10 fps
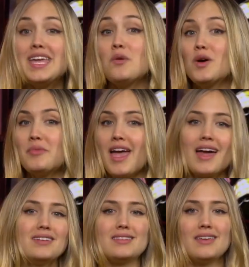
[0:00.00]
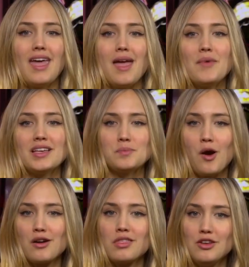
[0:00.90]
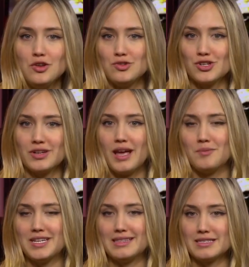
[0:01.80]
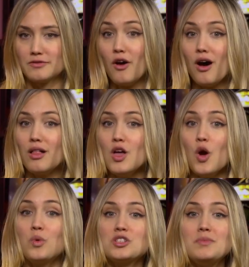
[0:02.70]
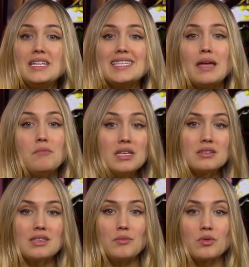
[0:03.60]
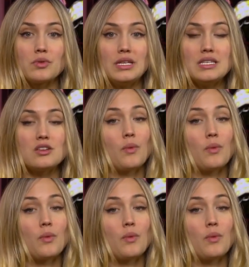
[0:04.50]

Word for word: He will be added to the game as part of the new Journey update this fall, which means a mid-December release